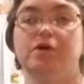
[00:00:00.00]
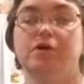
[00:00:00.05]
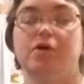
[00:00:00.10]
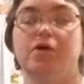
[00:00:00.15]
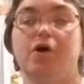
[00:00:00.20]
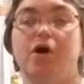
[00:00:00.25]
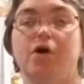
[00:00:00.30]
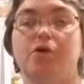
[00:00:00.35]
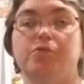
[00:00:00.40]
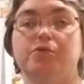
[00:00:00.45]

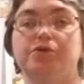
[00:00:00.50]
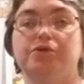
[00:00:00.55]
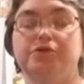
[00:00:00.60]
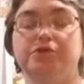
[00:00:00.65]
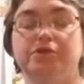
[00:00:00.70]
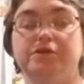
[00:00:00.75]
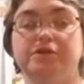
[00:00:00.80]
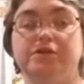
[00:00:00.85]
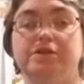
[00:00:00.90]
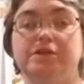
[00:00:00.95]
all we're
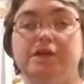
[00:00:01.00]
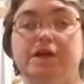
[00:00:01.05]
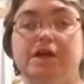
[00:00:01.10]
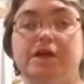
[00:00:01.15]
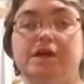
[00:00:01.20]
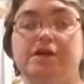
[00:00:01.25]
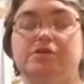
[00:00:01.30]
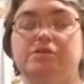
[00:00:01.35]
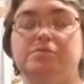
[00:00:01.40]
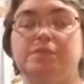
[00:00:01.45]
doing
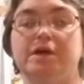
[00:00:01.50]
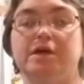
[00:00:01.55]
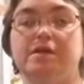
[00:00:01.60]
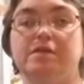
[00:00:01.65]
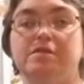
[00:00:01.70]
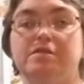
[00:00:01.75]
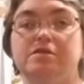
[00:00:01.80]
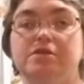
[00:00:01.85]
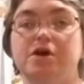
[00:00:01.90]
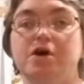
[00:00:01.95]
today is
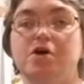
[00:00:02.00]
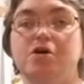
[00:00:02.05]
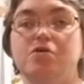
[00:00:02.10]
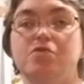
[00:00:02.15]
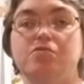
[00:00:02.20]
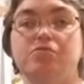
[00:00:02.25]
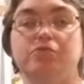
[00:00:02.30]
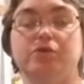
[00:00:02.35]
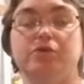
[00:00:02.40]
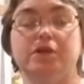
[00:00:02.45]
making the
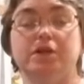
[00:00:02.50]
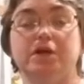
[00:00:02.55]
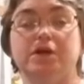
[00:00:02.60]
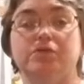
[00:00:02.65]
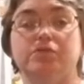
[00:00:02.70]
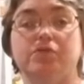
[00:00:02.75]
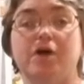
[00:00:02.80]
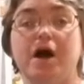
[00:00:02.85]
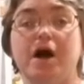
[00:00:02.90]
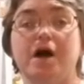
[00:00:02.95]
dough. We'll let it
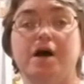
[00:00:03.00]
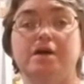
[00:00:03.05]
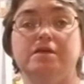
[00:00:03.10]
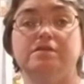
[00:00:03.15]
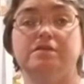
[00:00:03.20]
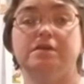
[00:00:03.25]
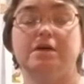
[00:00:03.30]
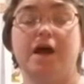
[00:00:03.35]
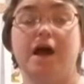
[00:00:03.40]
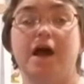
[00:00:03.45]
rise
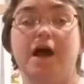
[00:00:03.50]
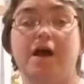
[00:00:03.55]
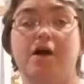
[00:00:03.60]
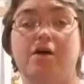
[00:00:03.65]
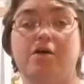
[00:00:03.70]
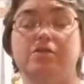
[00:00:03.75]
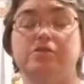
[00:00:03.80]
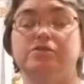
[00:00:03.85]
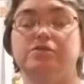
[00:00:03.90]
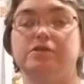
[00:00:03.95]
an
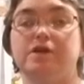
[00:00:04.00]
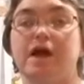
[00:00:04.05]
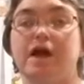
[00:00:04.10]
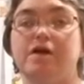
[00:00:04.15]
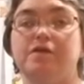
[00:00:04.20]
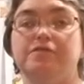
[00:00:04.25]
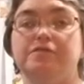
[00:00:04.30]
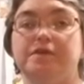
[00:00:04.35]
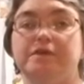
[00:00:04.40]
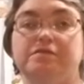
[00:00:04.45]
hour to 1 hour
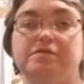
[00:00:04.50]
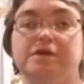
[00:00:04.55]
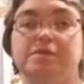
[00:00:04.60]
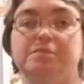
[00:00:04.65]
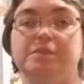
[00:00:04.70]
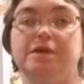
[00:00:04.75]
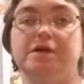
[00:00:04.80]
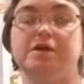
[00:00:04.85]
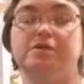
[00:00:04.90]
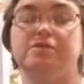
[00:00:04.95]
and 15
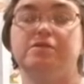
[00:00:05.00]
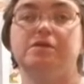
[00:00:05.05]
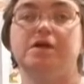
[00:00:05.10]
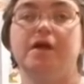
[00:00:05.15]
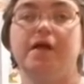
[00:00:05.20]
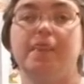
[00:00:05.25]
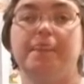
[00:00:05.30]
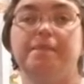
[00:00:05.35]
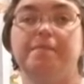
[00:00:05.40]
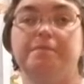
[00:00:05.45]
minutes.
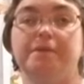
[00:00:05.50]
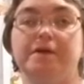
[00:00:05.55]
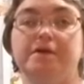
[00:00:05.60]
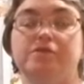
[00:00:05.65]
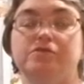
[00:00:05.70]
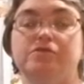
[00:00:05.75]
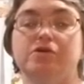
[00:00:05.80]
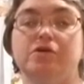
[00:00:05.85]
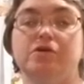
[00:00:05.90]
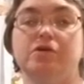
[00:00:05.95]

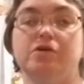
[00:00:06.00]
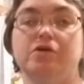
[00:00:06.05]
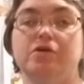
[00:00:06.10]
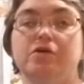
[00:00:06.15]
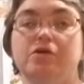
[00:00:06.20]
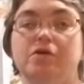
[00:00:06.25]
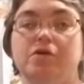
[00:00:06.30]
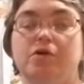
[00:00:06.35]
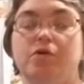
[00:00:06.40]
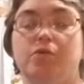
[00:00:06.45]
Depends on
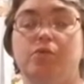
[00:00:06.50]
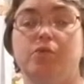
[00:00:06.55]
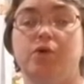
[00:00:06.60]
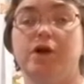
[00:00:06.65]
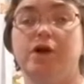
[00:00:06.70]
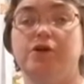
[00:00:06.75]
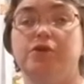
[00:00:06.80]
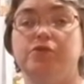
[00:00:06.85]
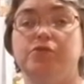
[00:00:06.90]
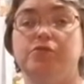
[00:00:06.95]
where
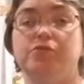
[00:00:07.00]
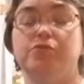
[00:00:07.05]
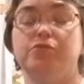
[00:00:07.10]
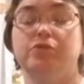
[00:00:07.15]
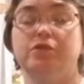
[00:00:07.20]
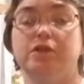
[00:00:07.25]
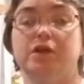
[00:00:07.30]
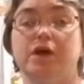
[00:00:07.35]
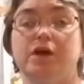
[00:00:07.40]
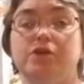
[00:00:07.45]
you
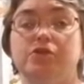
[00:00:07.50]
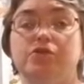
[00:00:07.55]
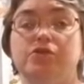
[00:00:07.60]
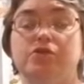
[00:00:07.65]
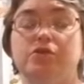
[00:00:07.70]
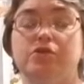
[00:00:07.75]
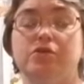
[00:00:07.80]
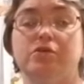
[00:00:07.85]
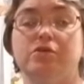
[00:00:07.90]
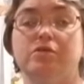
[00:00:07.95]
let your